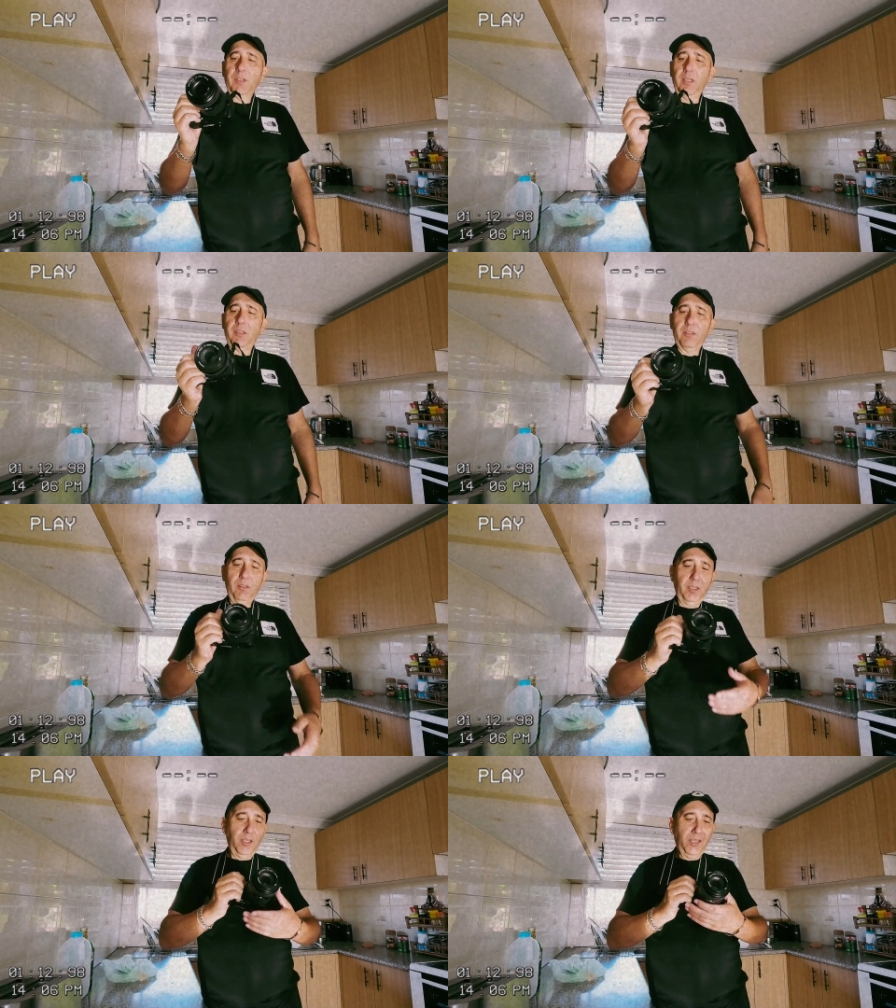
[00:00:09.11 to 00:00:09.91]
It's
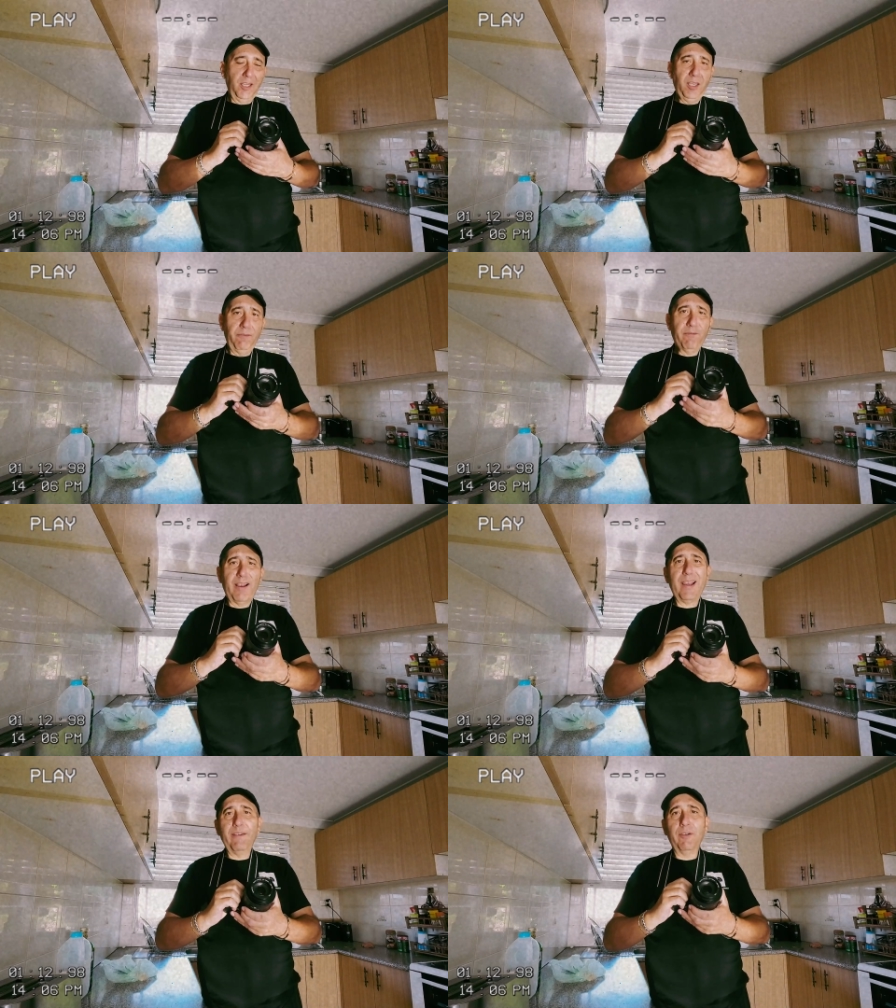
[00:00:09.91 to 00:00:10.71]
the
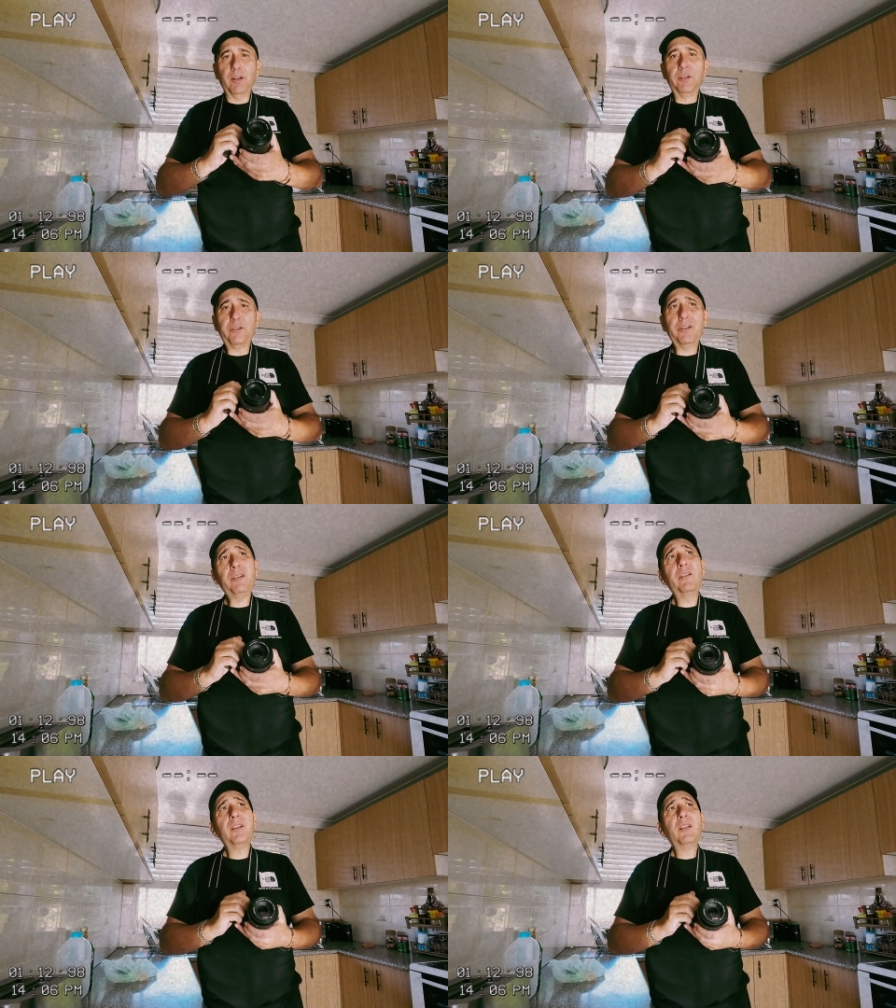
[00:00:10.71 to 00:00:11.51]

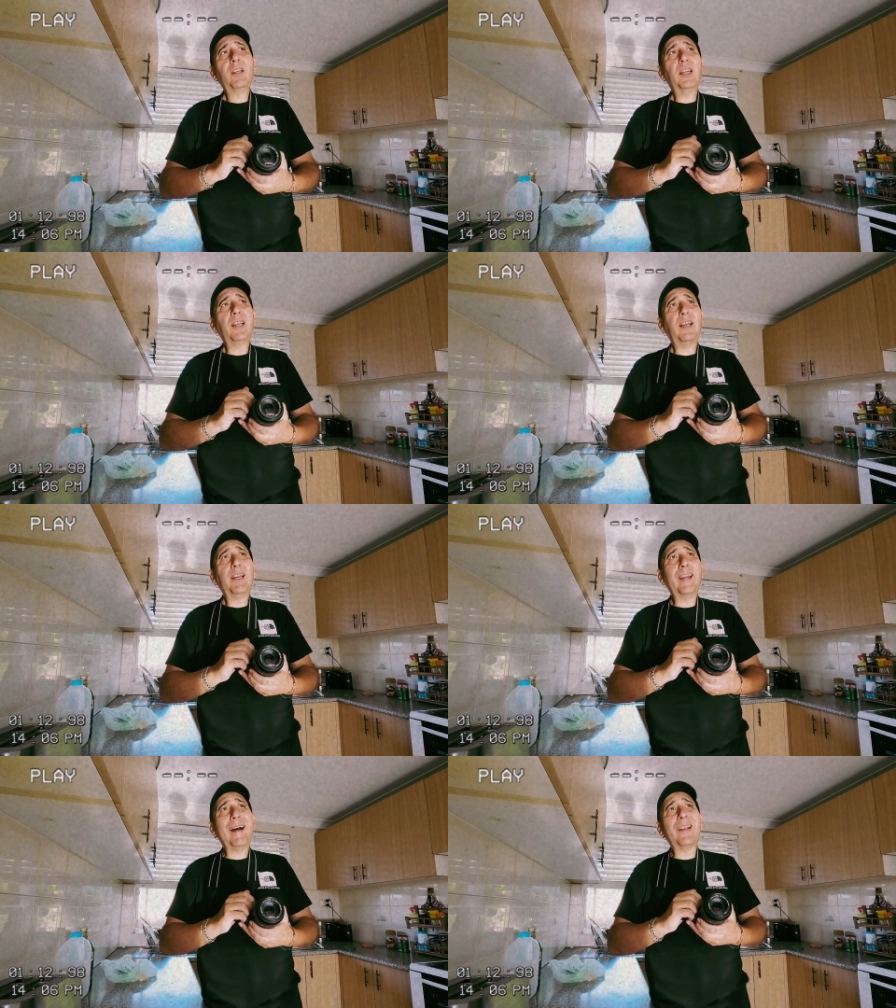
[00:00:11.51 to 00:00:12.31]
E500. Uh,
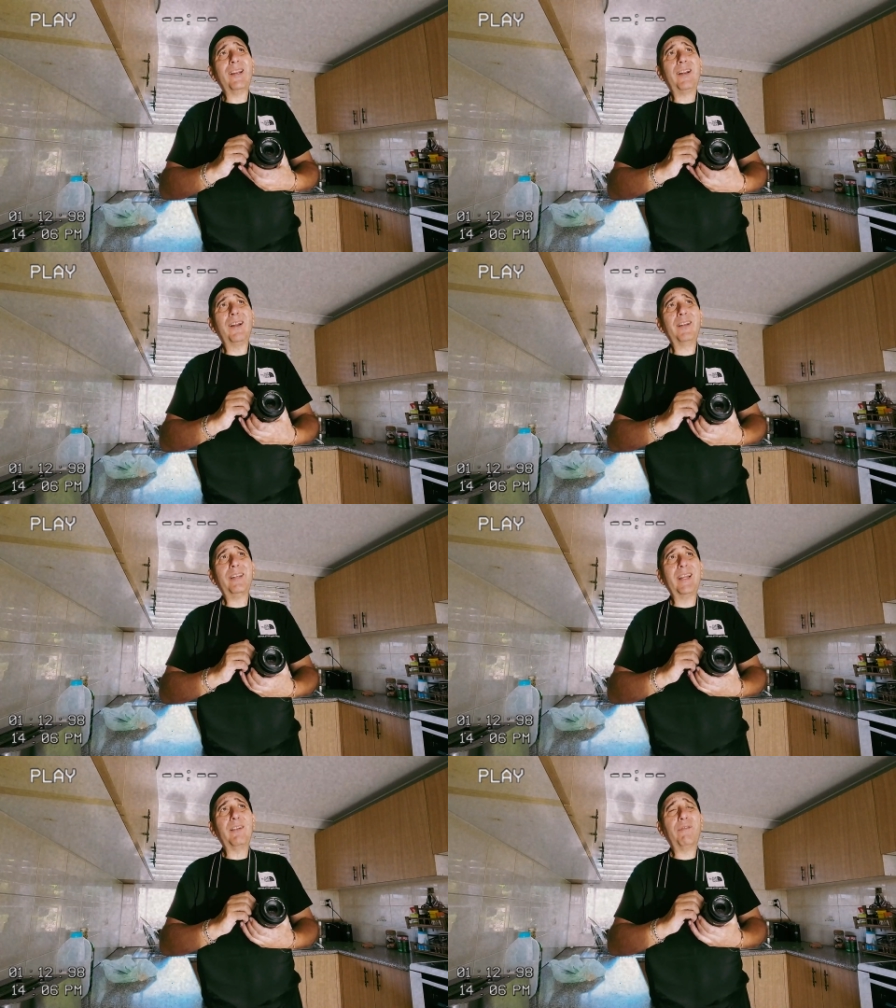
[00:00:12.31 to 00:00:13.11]
I got it
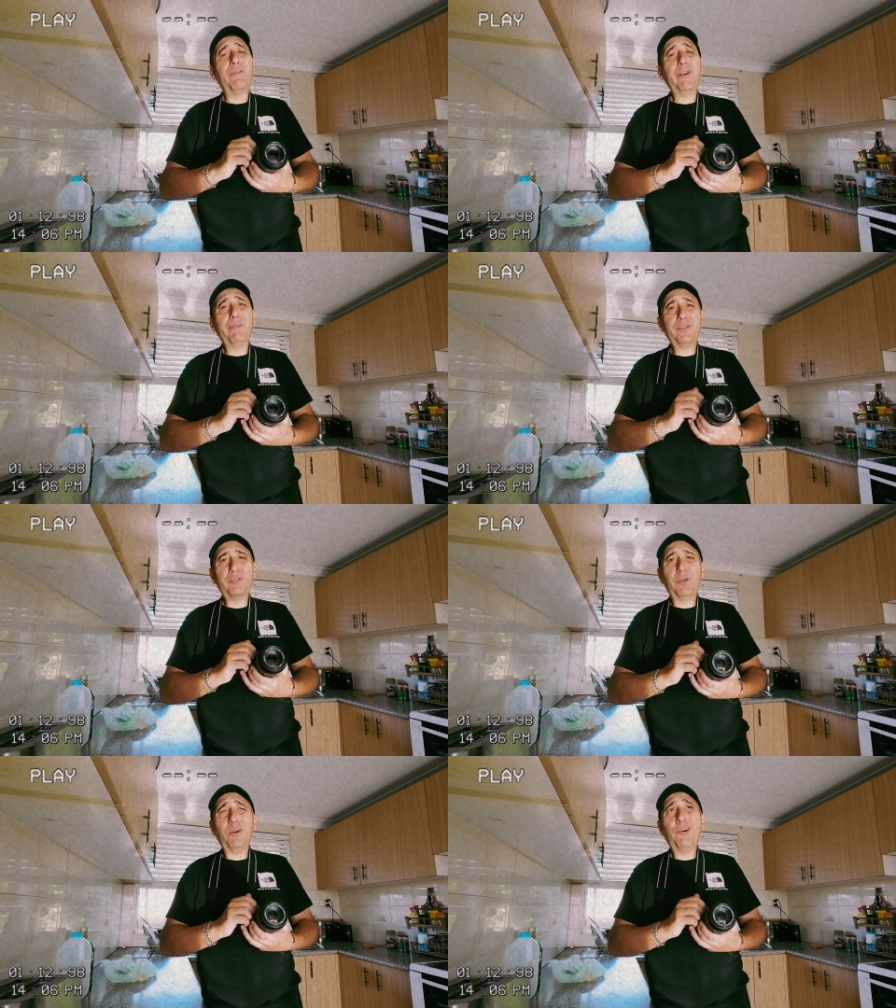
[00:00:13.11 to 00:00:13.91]
on at a thrift
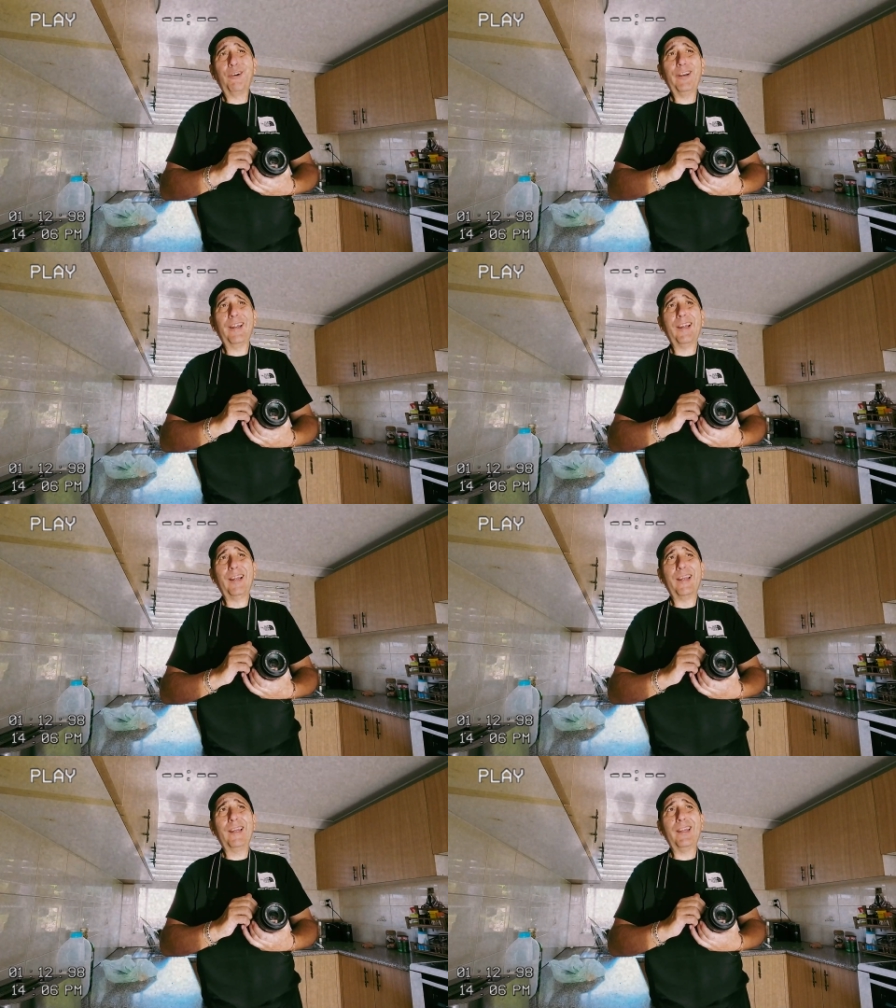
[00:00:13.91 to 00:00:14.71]
store
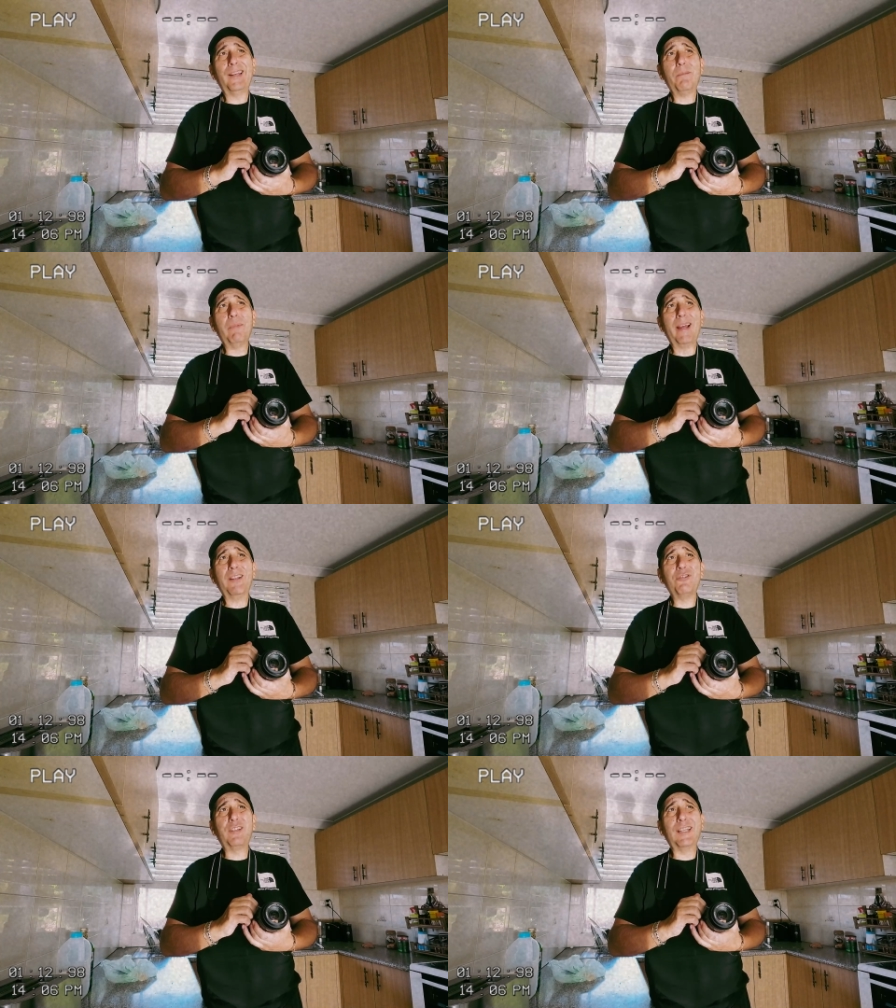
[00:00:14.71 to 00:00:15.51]
uh, in
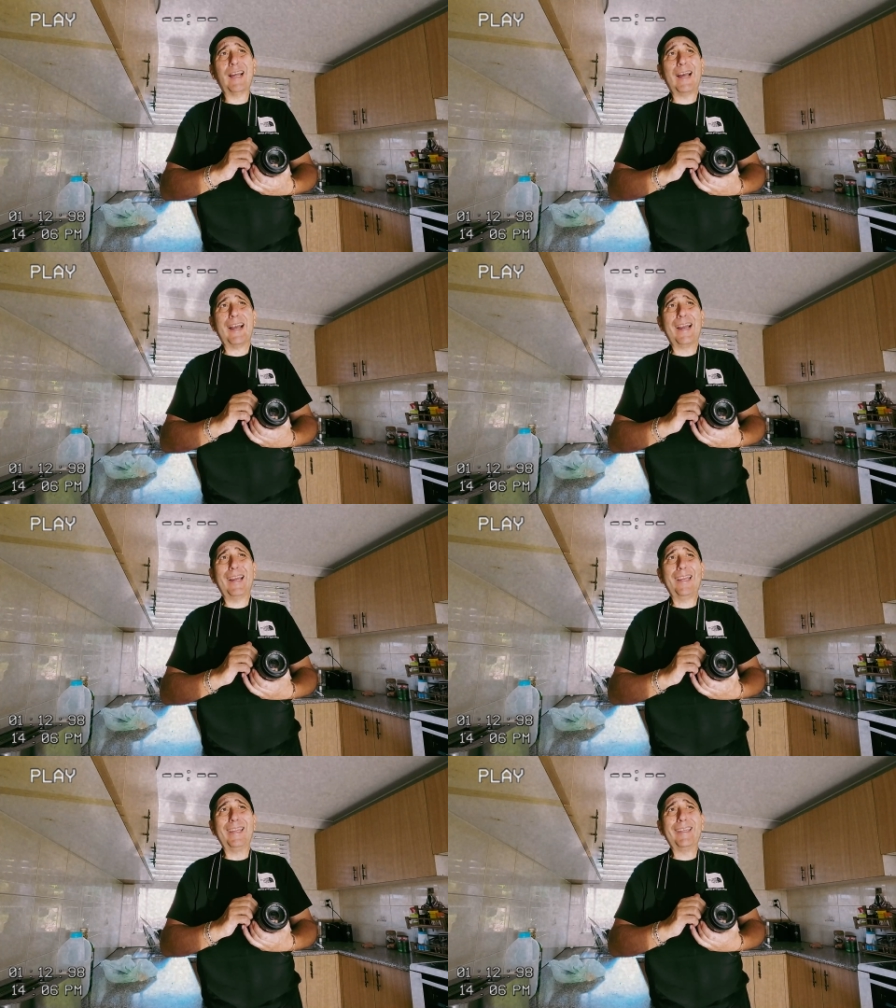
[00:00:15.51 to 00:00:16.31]
about
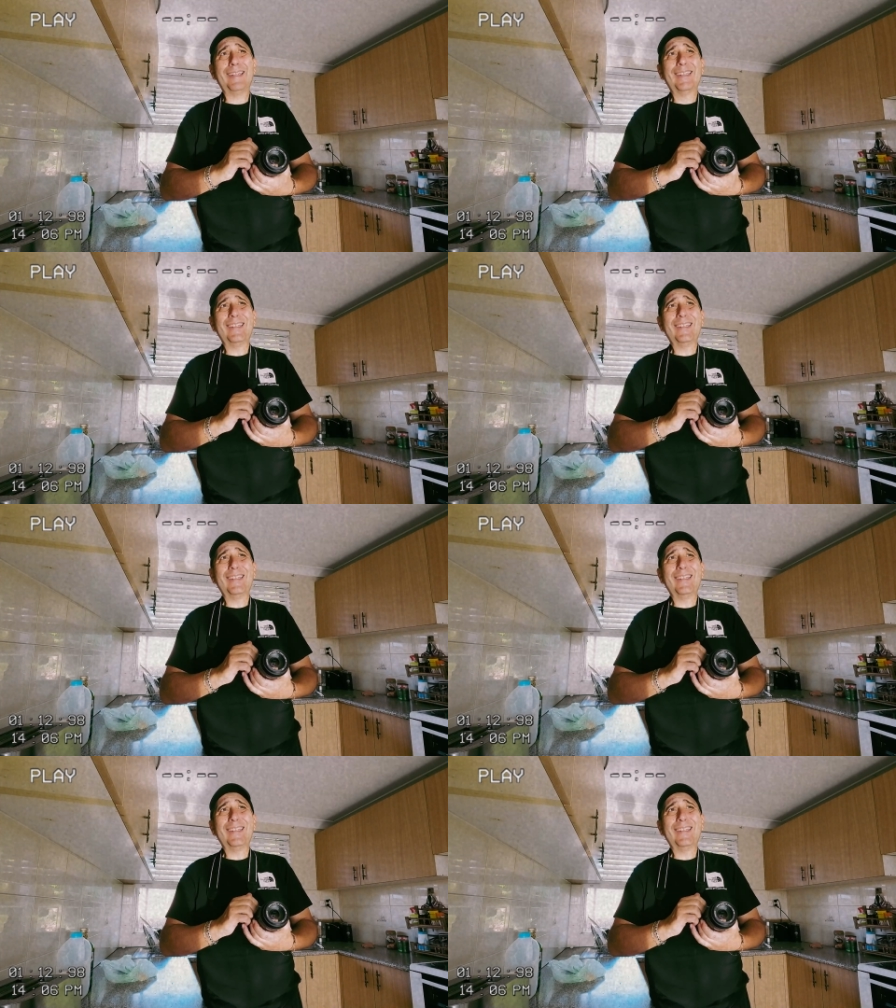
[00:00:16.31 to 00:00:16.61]
July.